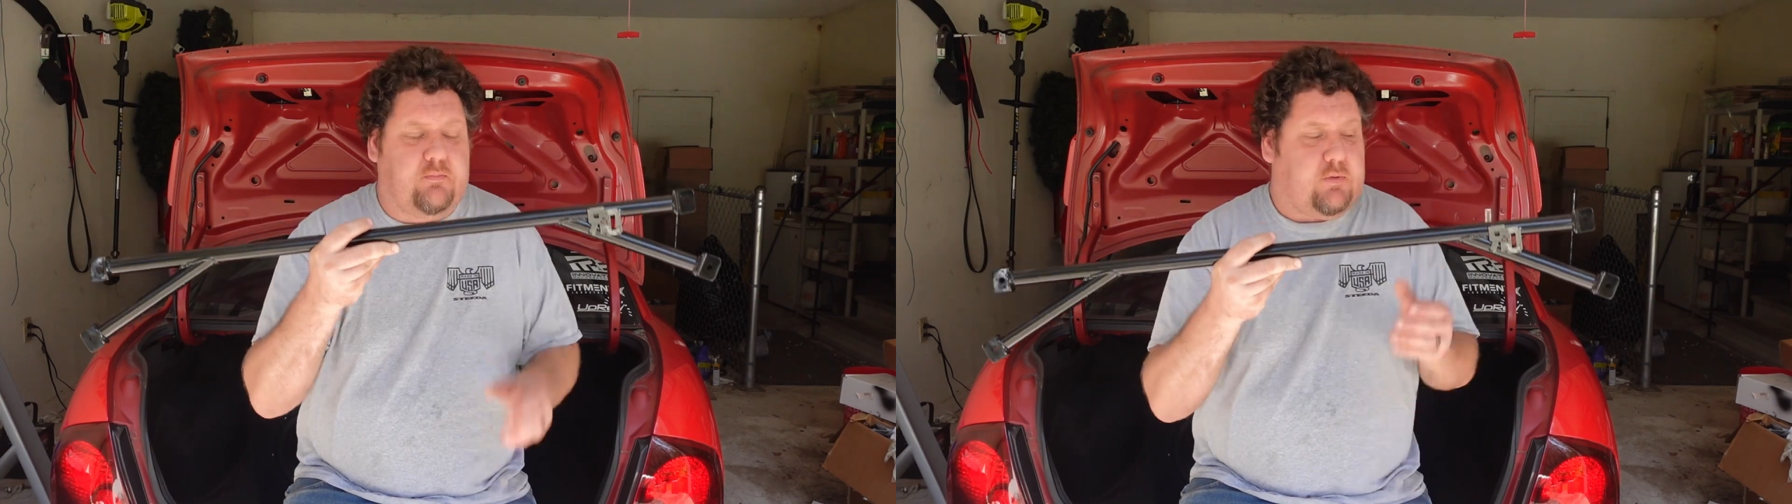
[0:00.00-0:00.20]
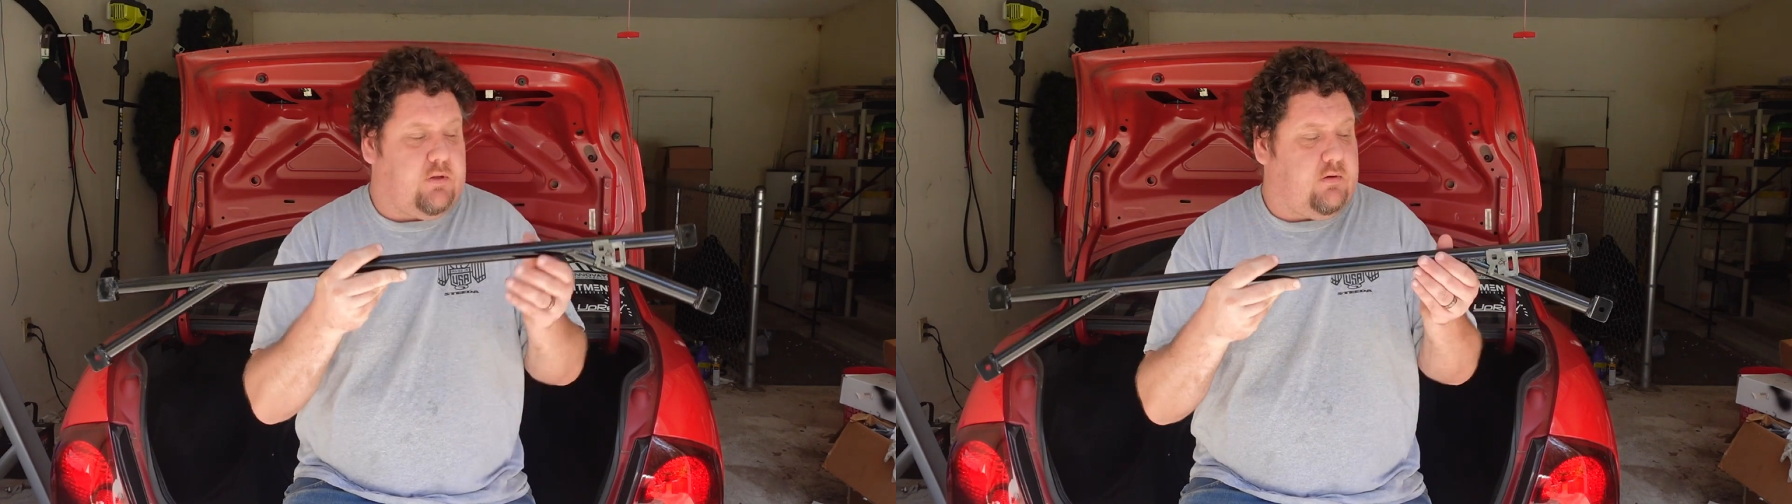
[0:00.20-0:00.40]

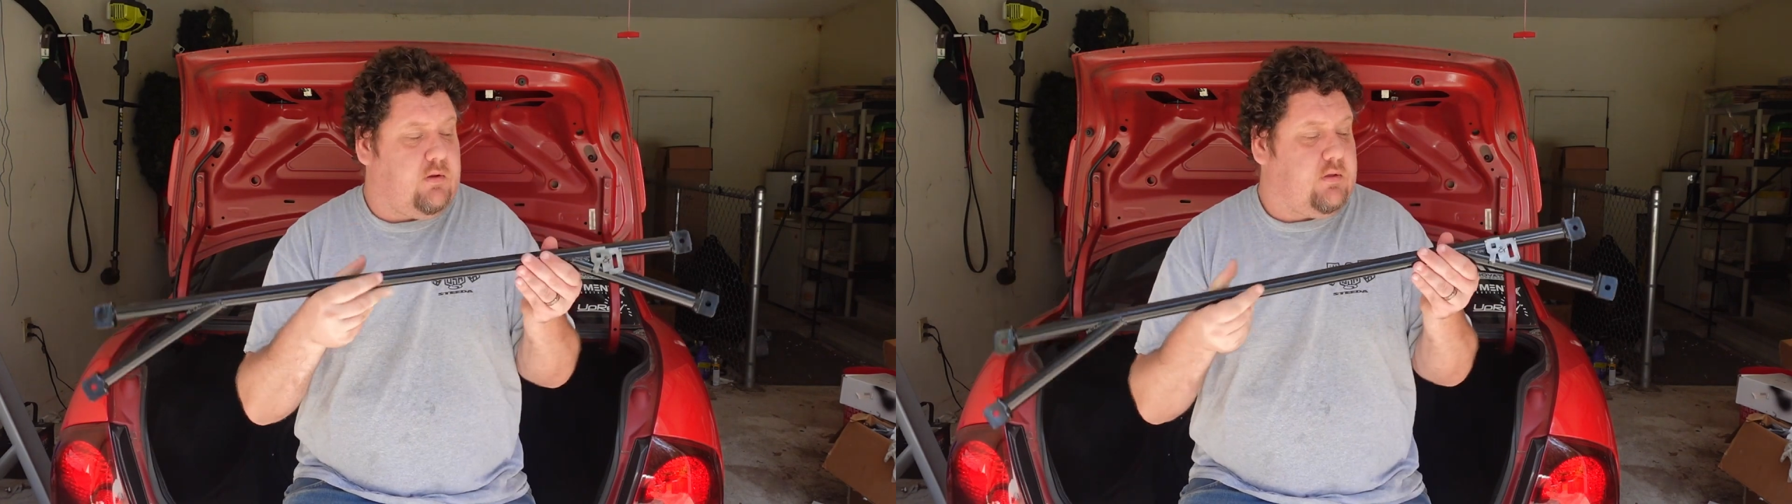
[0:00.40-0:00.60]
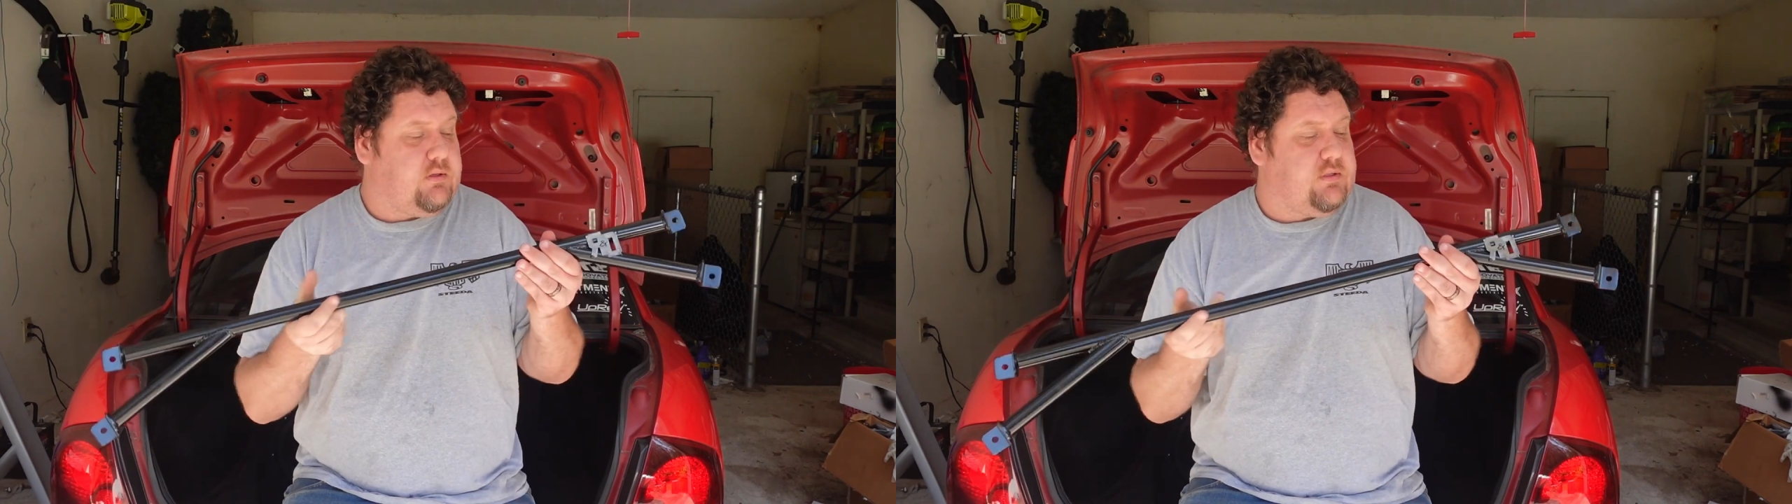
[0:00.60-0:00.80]
but
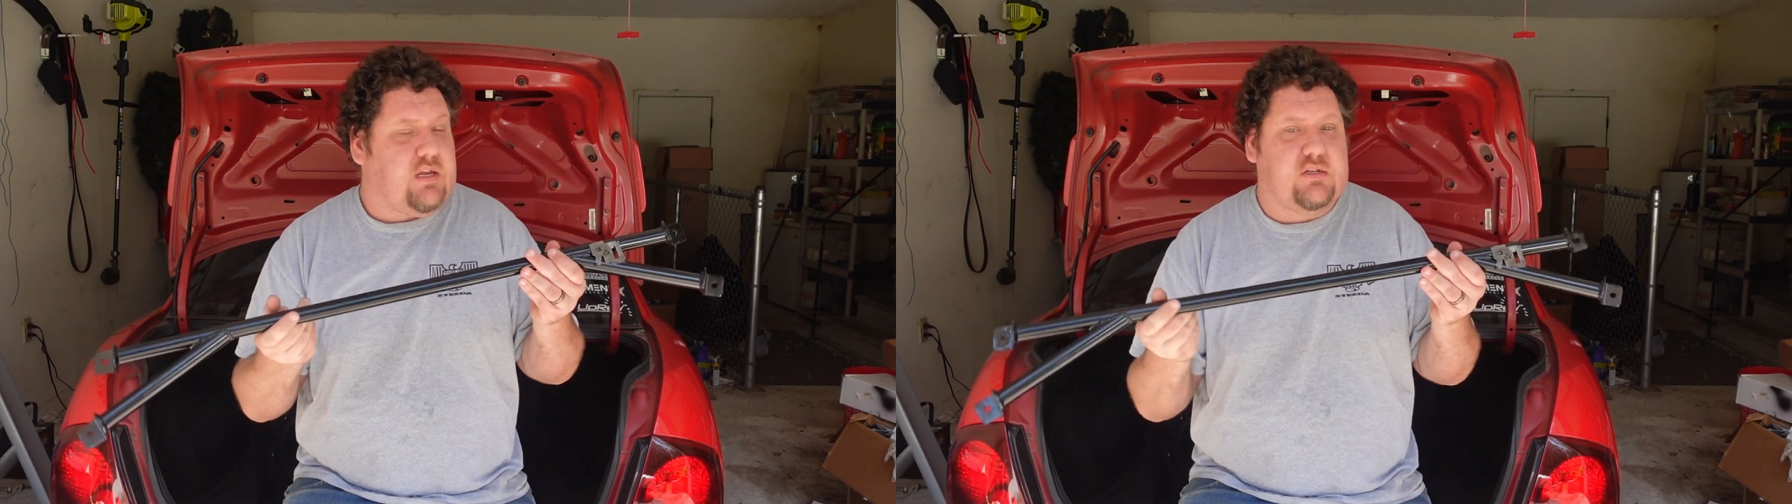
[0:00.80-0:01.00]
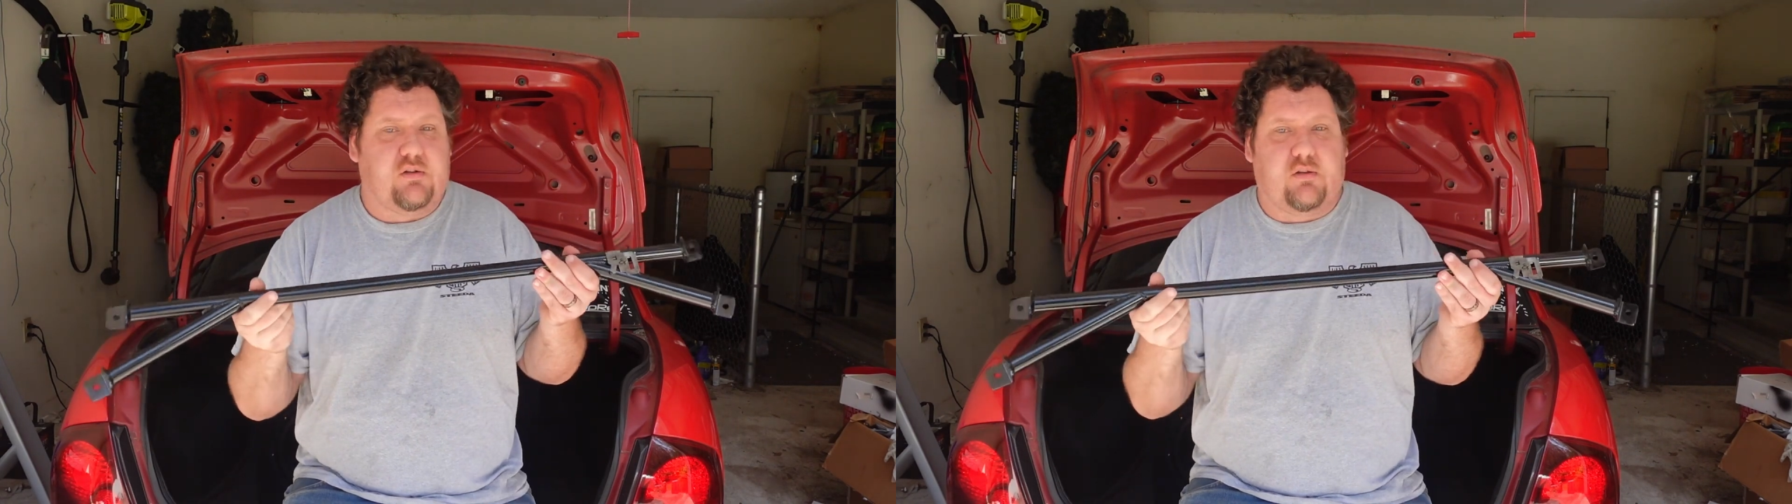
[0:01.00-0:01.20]
no, this is
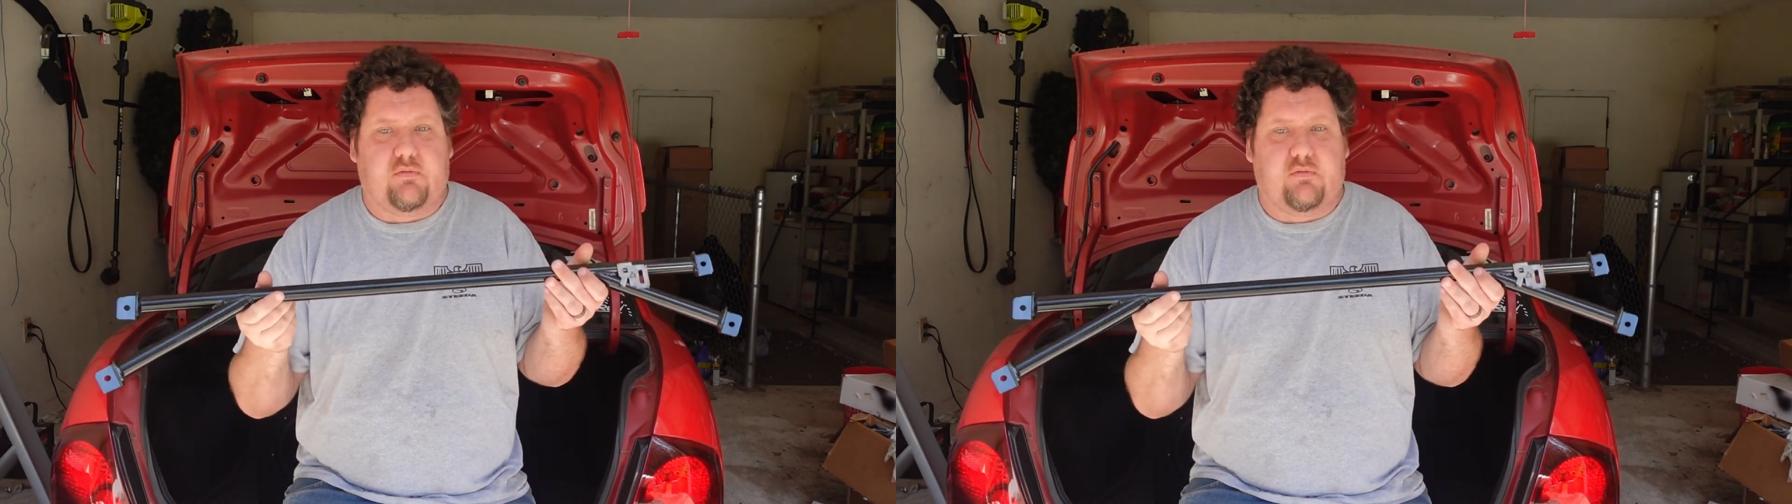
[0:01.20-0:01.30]
actually